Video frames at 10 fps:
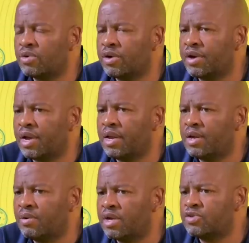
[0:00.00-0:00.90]
not
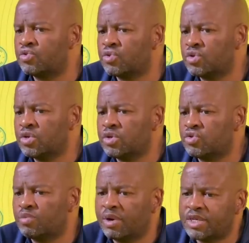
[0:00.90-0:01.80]
really want to
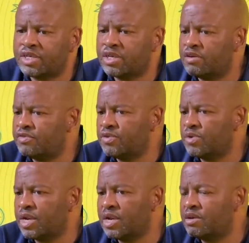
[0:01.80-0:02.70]
mention a
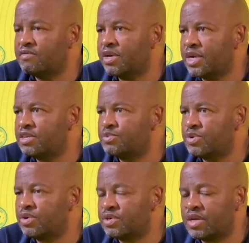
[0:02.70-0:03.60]
few and leave the rest,
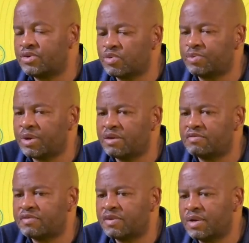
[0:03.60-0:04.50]
because I do
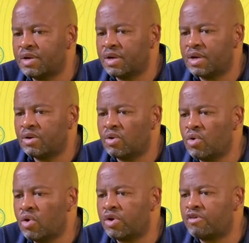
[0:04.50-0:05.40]
believe a
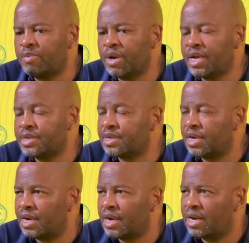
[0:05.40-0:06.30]
whole lot of players
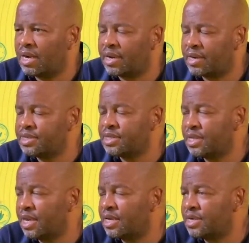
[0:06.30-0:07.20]
are
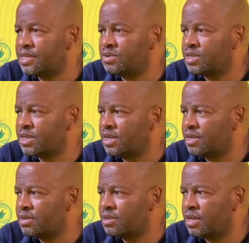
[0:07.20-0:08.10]
raising their hands to say
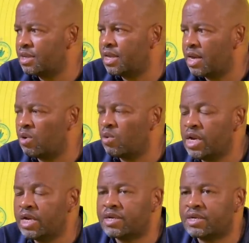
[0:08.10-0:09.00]
they are
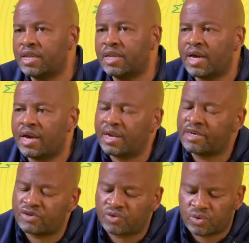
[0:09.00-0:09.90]
willing and they are
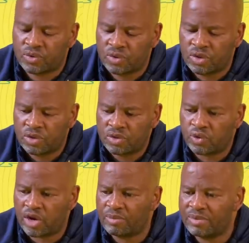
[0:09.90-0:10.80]
ready to
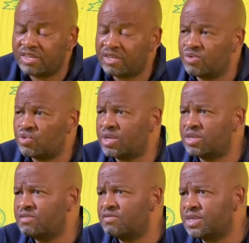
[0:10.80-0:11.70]
help the team to
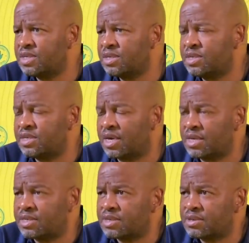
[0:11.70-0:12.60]
achieve its
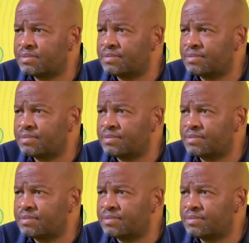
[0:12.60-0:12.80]
targets.